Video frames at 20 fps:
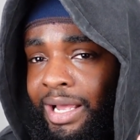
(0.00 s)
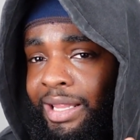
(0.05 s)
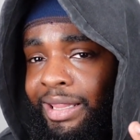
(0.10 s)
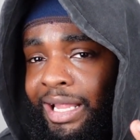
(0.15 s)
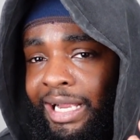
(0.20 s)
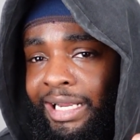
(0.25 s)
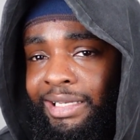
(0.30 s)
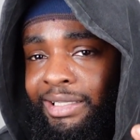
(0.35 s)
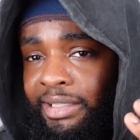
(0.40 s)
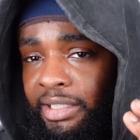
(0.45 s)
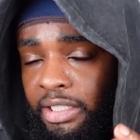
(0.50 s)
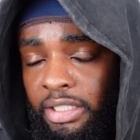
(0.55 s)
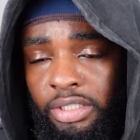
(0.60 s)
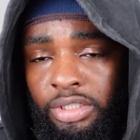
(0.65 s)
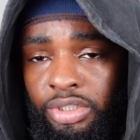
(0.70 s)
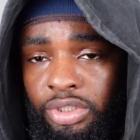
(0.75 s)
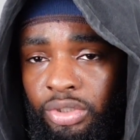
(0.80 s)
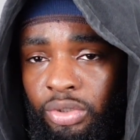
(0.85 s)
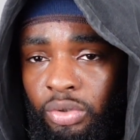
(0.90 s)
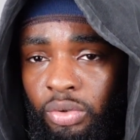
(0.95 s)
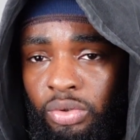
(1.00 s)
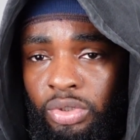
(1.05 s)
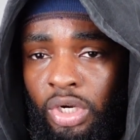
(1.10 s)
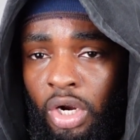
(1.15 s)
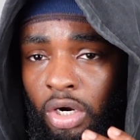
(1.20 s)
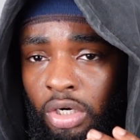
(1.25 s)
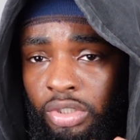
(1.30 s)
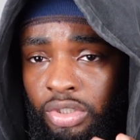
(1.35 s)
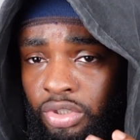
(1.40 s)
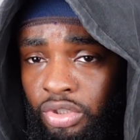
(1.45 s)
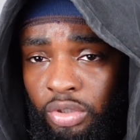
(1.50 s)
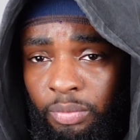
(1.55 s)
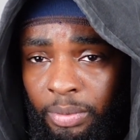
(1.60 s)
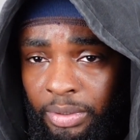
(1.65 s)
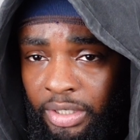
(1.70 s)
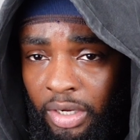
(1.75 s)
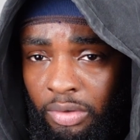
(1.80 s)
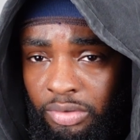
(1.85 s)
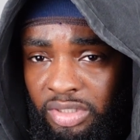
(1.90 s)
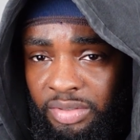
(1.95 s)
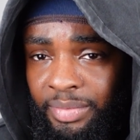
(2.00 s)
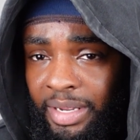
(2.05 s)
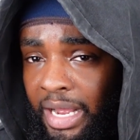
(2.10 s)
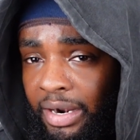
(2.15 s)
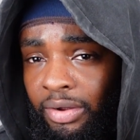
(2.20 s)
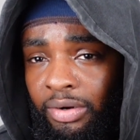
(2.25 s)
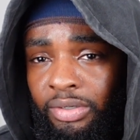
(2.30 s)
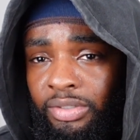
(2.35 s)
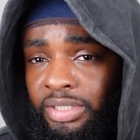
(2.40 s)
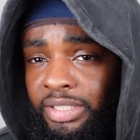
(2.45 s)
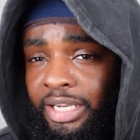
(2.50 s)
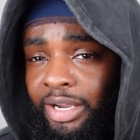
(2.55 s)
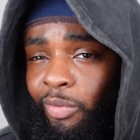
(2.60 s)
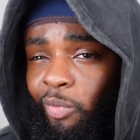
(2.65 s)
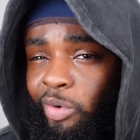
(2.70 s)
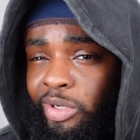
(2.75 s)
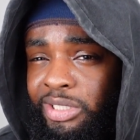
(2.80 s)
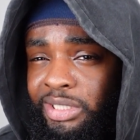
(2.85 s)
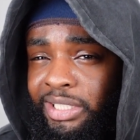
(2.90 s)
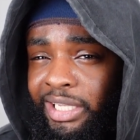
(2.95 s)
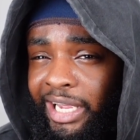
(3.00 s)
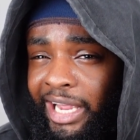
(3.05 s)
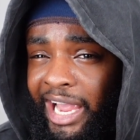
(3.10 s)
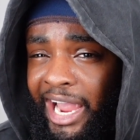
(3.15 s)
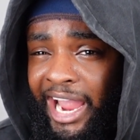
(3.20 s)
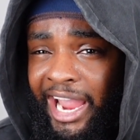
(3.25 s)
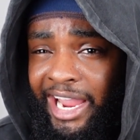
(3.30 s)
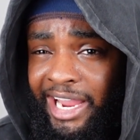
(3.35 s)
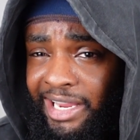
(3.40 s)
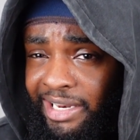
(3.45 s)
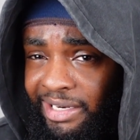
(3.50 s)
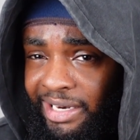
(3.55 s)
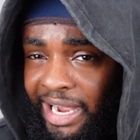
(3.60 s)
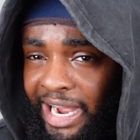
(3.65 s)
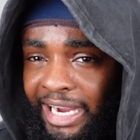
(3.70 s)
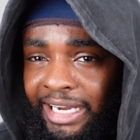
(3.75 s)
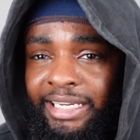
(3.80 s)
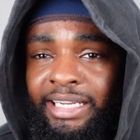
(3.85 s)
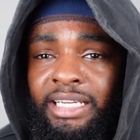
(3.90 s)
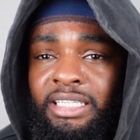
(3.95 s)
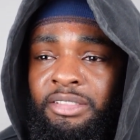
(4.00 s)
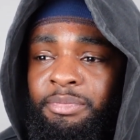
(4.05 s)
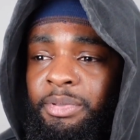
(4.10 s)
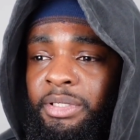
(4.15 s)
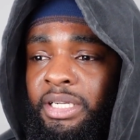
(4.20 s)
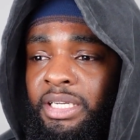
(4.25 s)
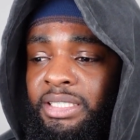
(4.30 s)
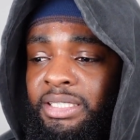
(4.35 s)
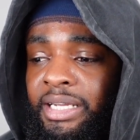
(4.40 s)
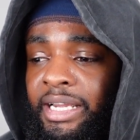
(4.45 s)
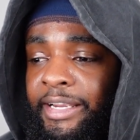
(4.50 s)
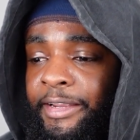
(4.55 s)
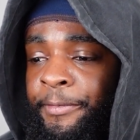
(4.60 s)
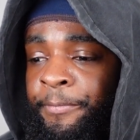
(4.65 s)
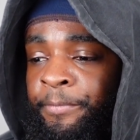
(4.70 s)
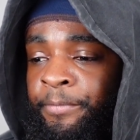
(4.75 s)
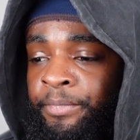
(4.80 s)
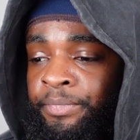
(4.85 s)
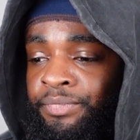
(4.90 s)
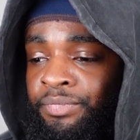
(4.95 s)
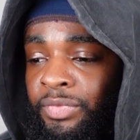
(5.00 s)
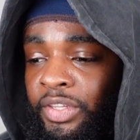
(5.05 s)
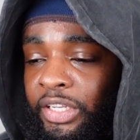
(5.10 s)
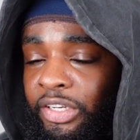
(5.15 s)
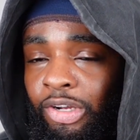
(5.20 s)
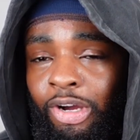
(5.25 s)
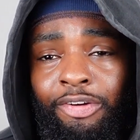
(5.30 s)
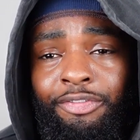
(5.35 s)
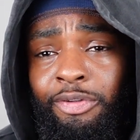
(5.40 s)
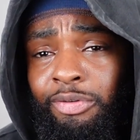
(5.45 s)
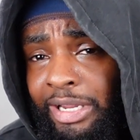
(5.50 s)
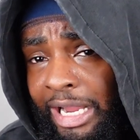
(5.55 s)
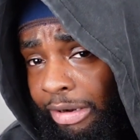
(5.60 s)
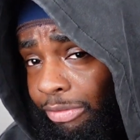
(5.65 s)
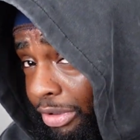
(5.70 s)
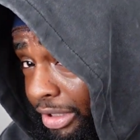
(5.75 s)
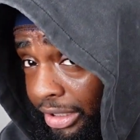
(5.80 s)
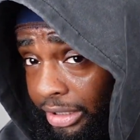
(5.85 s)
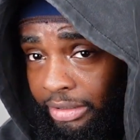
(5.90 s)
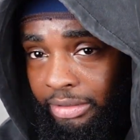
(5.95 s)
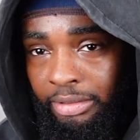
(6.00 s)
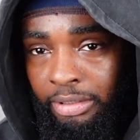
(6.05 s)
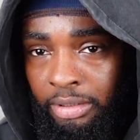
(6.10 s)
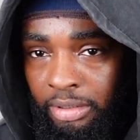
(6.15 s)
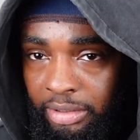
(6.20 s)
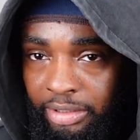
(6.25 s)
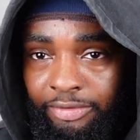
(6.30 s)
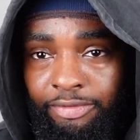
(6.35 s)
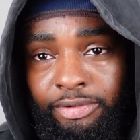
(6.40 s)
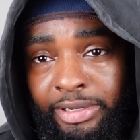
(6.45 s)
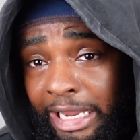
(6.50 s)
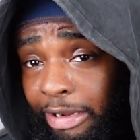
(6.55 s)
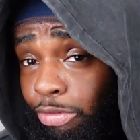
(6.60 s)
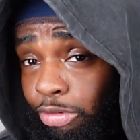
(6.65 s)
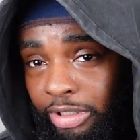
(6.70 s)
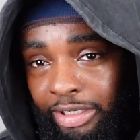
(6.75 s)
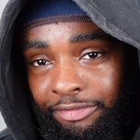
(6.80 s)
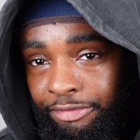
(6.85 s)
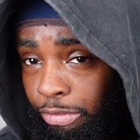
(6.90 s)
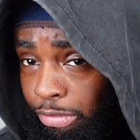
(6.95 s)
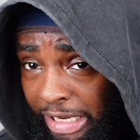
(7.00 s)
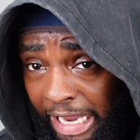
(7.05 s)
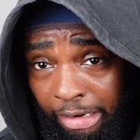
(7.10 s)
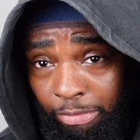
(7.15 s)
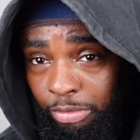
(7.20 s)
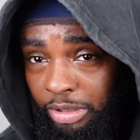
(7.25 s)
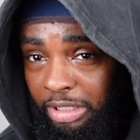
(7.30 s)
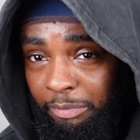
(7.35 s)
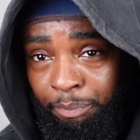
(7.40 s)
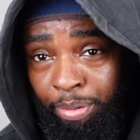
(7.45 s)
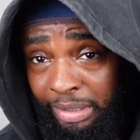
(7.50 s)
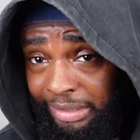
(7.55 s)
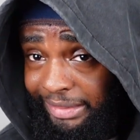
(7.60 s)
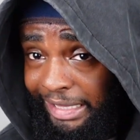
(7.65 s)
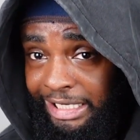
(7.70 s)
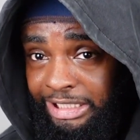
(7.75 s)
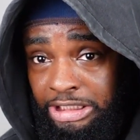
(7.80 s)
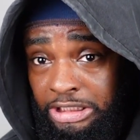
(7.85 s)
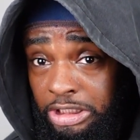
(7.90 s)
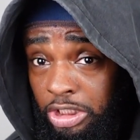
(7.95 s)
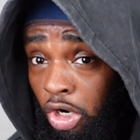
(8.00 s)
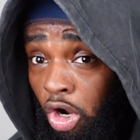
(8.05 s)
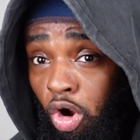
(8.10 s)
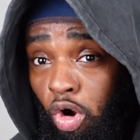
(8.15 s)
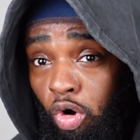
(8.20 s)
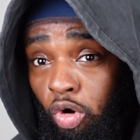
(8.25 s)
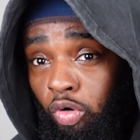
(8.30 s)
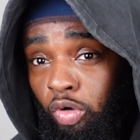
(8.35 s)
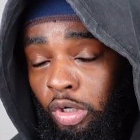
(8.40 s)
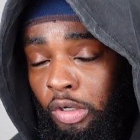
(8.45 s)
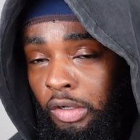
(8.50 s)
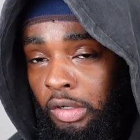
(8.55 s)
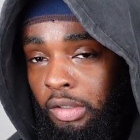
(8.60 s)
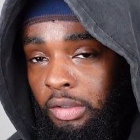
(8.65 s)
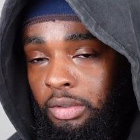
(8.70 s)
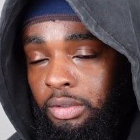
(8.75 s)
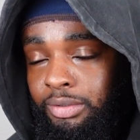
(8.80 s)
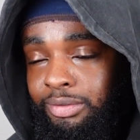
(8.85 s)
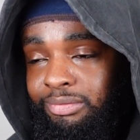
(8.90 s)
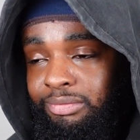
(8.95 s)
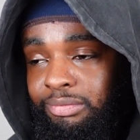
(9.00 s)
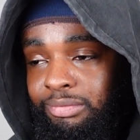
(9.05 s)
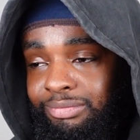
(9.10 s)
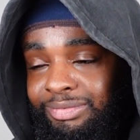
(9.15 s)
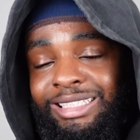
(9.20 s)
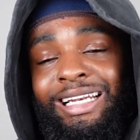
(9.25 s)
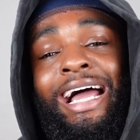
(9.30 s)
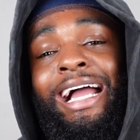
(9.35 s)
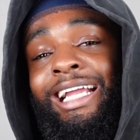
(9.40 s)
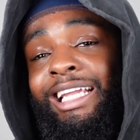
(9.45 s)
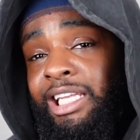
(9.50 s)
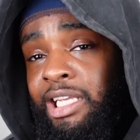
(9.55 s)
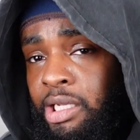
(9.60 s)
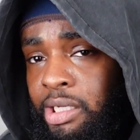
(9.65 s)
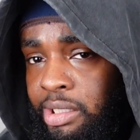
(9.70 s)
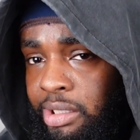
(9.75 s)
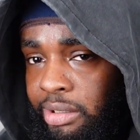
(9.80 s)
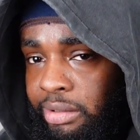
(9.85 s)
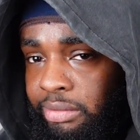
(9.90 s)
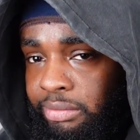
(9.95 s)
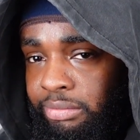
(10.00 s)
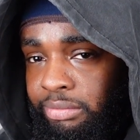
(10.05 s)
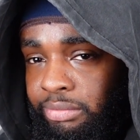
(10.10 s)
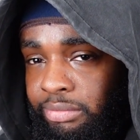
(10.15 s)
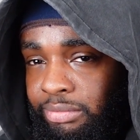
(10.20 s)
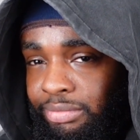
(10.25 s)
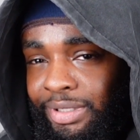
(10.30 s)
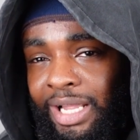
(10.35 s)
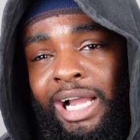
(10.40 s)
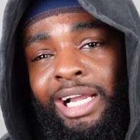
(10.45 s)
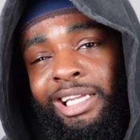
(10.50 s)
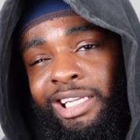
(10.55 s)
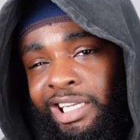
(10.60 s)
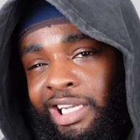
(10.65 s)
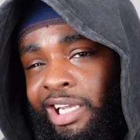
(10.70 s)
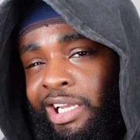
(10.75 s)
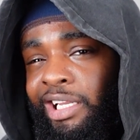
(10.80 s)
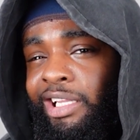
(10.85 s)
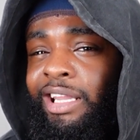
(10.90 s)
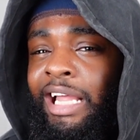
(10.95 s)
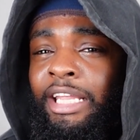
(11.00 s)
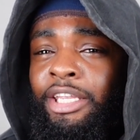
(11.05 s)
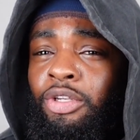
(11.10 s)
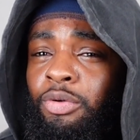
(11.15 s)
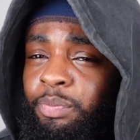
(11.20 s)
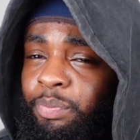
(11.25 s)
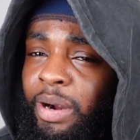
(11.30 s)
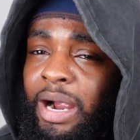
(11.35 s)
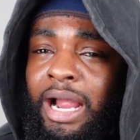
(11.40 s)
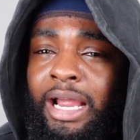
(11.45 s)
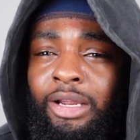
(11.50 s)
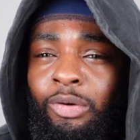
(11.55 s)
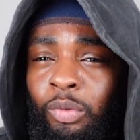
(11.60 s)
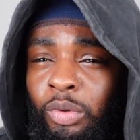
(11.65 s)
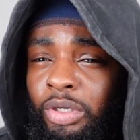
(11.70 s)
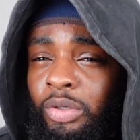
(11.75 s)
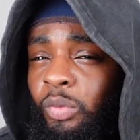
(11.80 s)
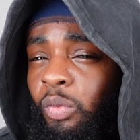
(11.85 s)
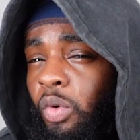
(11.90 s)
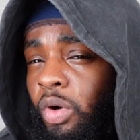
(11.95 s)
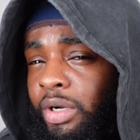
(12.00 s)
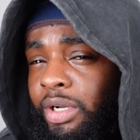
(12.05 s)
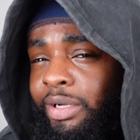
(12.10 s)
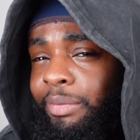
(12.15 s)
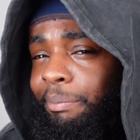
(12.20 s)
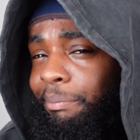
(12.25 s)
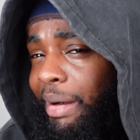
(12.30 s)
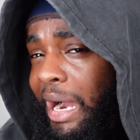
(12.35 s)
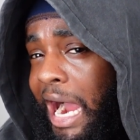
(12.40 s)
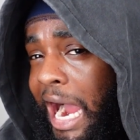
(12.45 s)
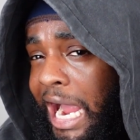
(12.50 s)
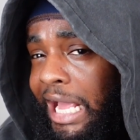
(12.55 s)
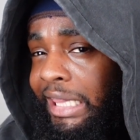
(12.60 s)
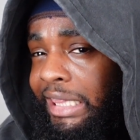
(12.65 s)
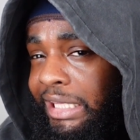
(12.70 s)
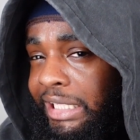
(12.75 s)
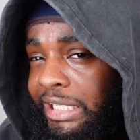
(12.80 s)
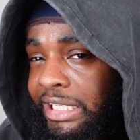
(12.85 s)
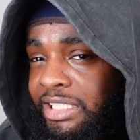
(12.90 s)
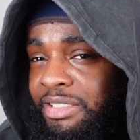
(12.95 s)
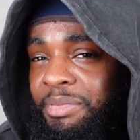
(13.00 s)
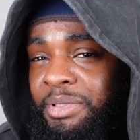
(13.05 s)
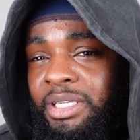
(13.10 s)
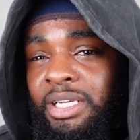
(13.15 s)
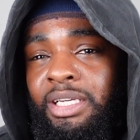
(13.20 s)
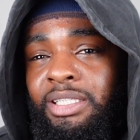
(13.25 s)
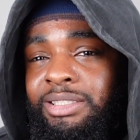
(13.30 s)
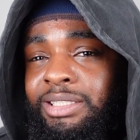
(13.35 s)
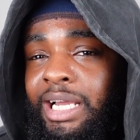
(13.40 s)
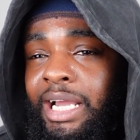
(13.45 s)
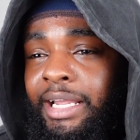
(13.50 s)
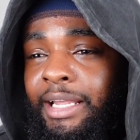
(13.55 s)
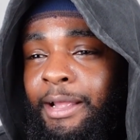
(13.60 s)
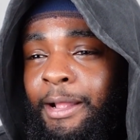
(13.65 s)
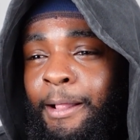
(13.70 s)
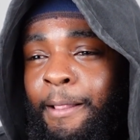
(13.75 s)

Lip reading: Like these shoes are super dope to me. I don't understand what's the hate. I guess because like, you know, if you can't really, if you can't really put that shit on, then I get it. Like you probably wouldn't want to buy these because like